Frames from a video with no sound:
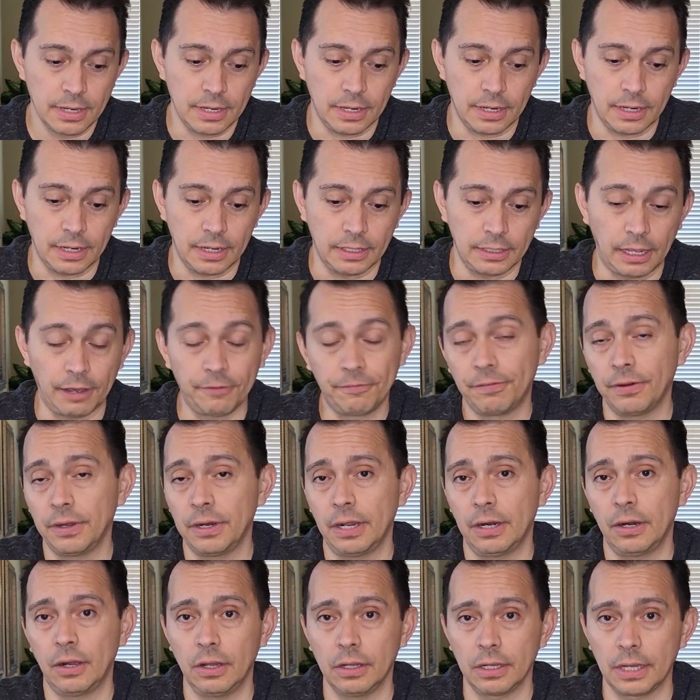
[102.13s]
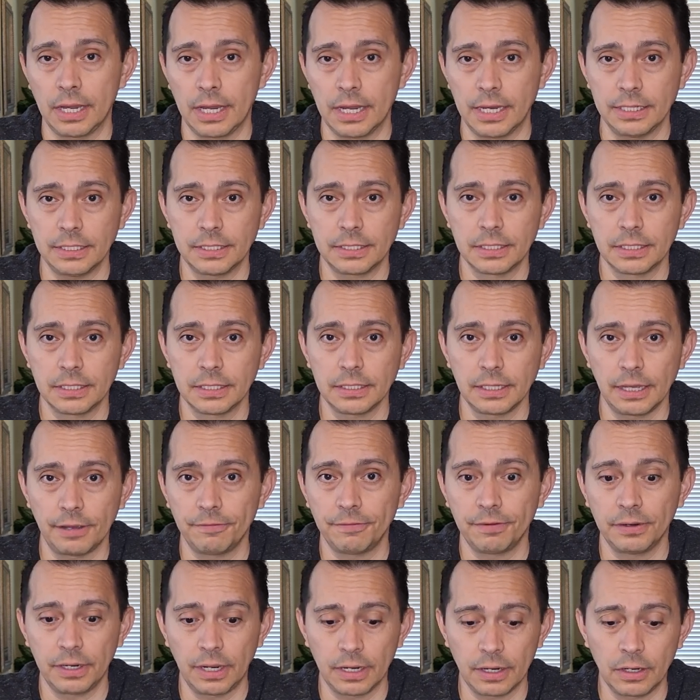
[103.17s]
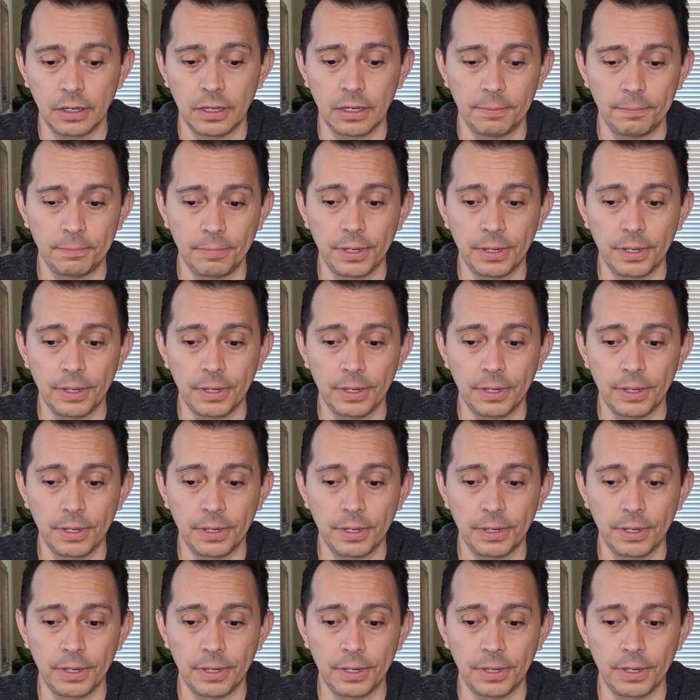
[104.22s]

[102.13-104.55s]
Not fun at all, guys. Not fun at all.